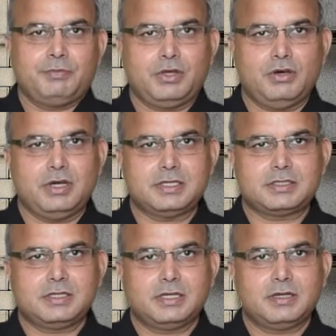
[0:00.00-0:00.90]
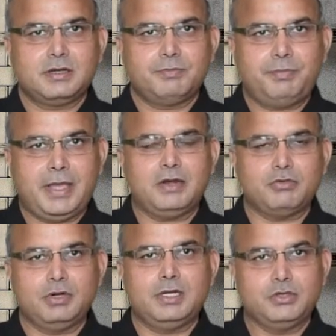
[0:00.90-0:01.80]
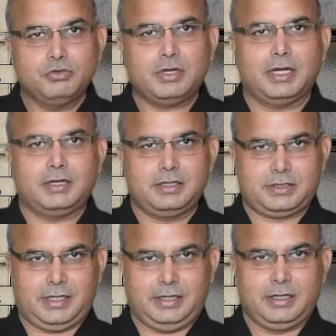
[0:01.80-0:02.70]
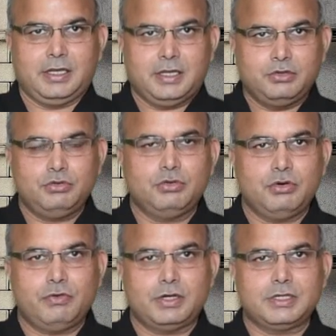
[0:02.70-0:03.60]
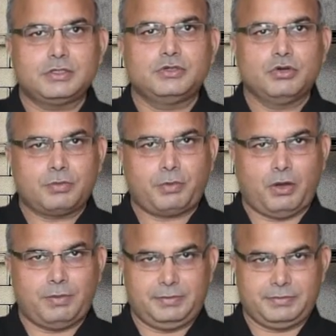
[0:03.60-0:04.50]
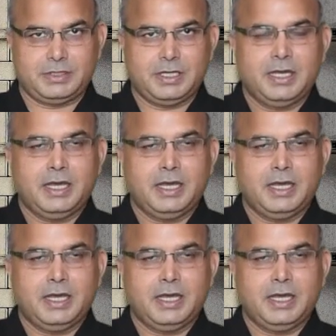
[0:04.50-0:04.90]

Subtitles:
Because pain only you can understand. You know what is your problems